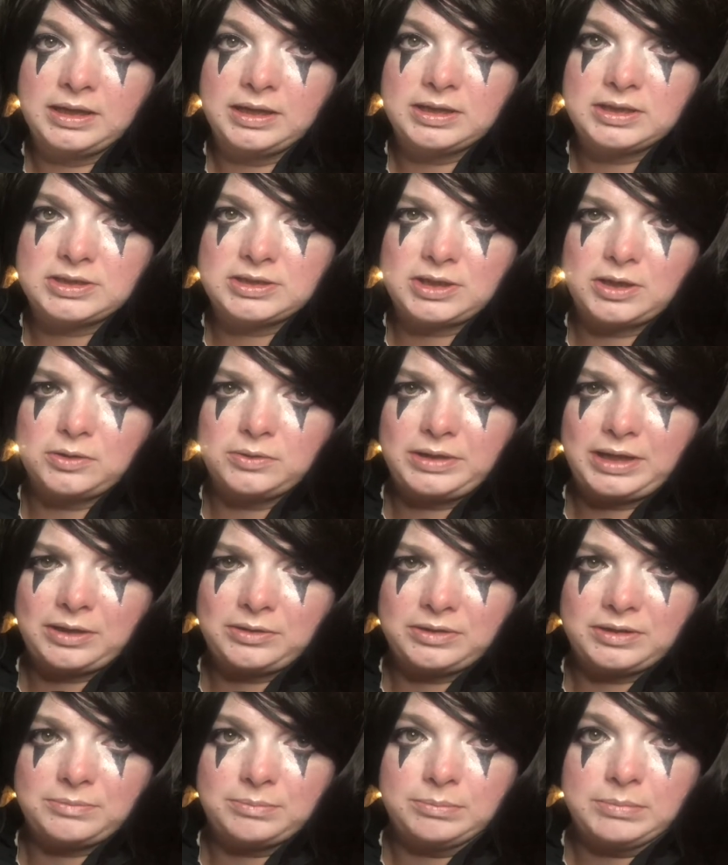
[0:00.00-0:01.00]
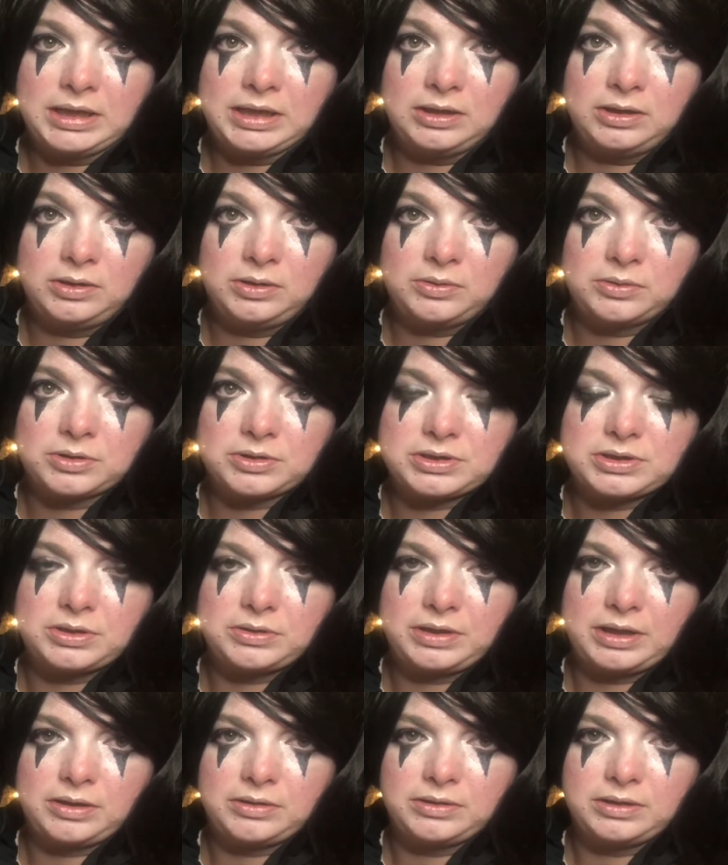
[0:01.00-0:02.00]
sew down the middle or sew
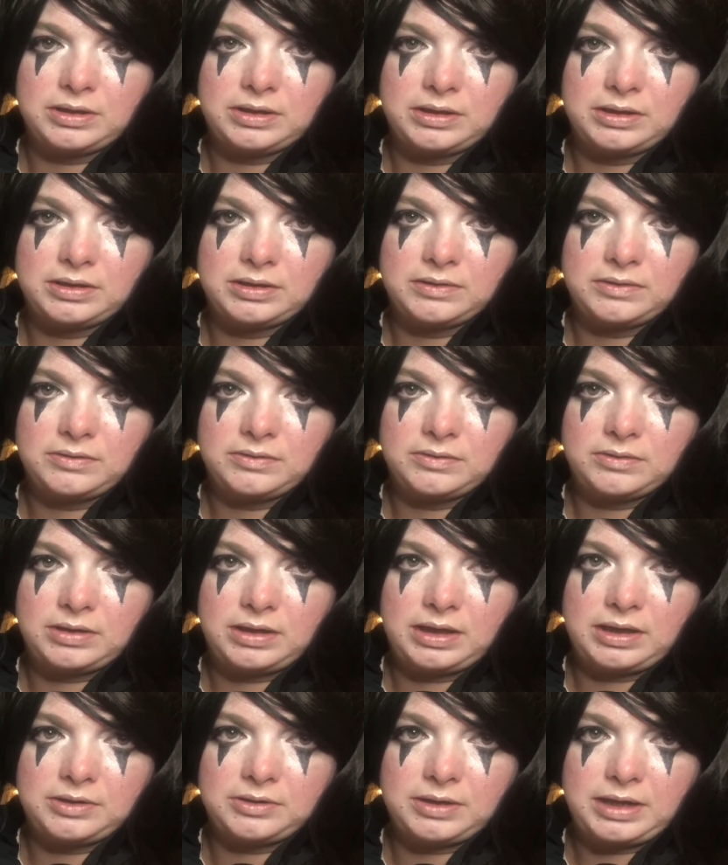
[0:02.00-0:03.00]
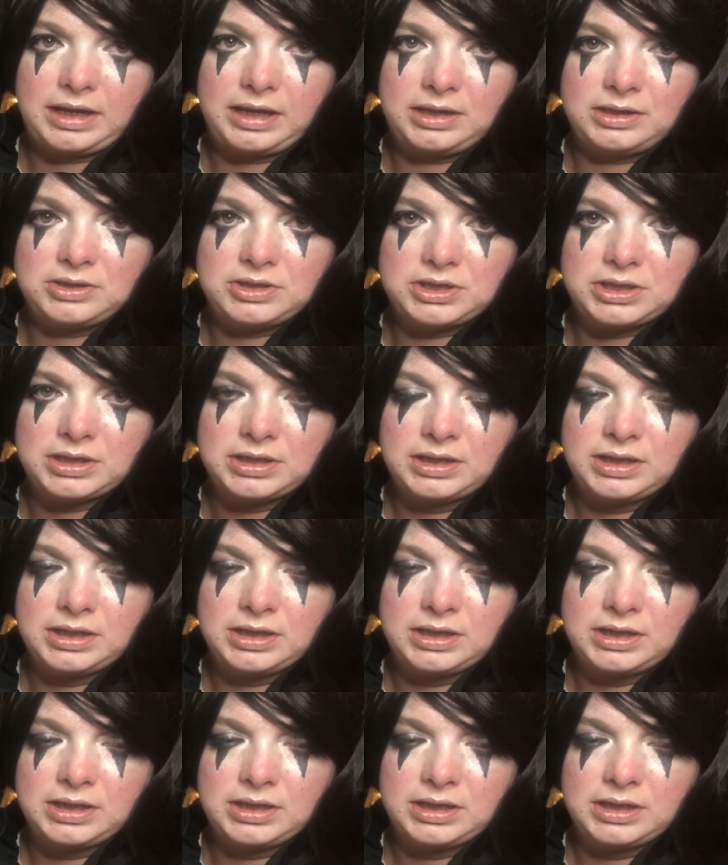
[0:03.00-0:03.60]
down the other edge,